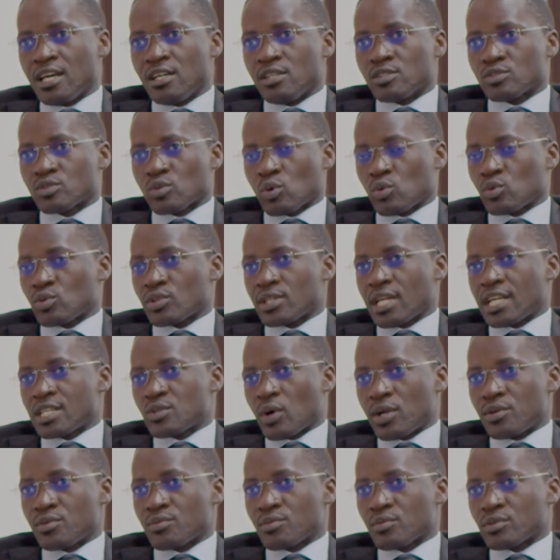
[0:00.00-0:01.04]
So that
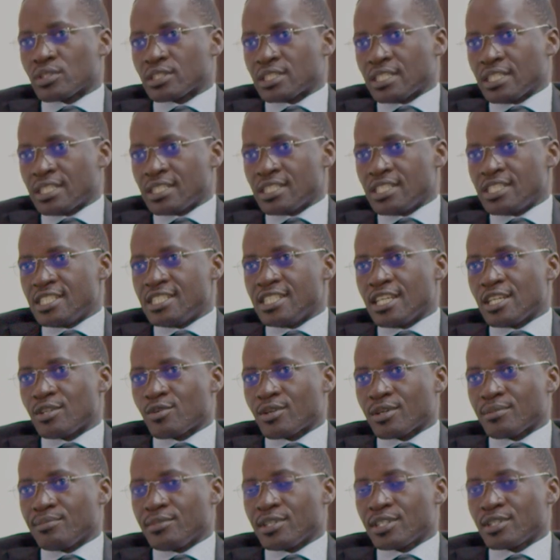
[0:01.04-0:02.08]
one we did
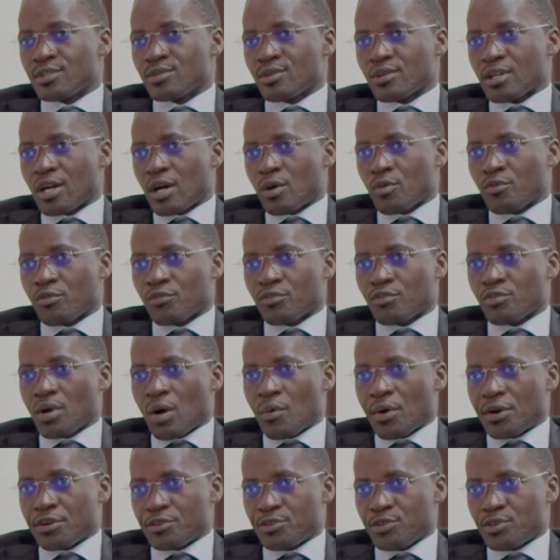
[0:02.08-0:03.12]
a big role through
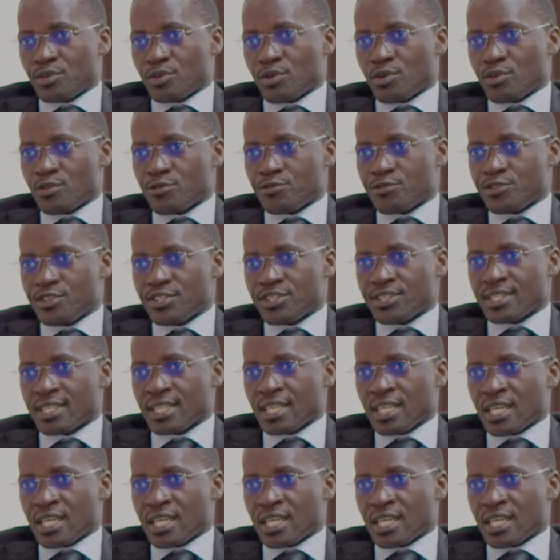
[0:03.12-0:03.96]
our regional office.